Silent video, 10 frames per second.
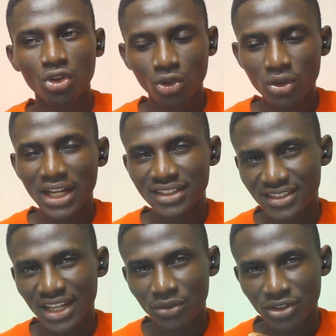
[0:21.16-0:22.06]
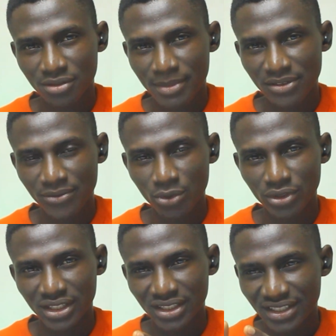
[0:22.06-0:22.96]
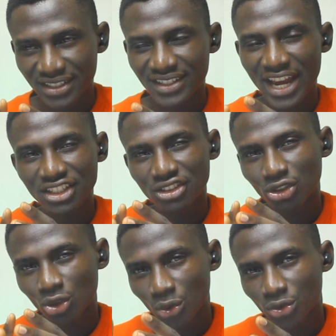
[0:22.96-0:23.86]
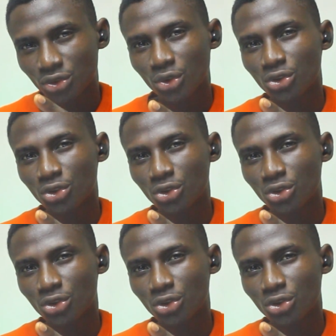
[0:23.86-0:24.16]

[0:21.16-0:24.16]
look at the design of the smartphone. The design looks so